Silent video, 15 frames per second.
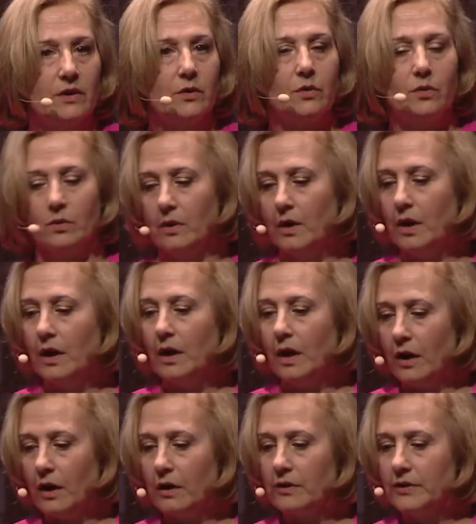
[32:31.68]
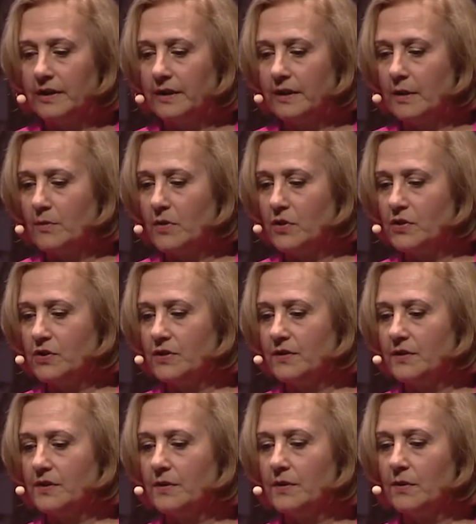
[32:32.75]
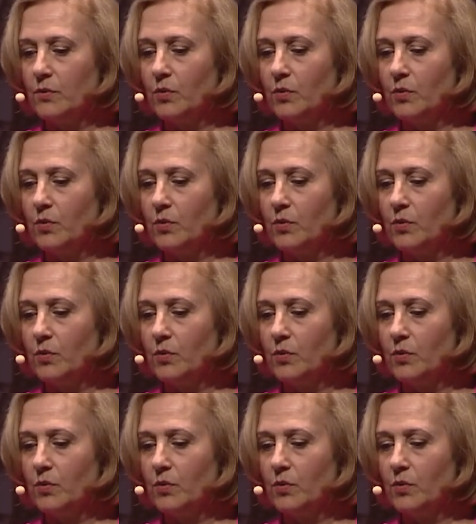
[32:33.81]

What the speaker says: you are in an emergency.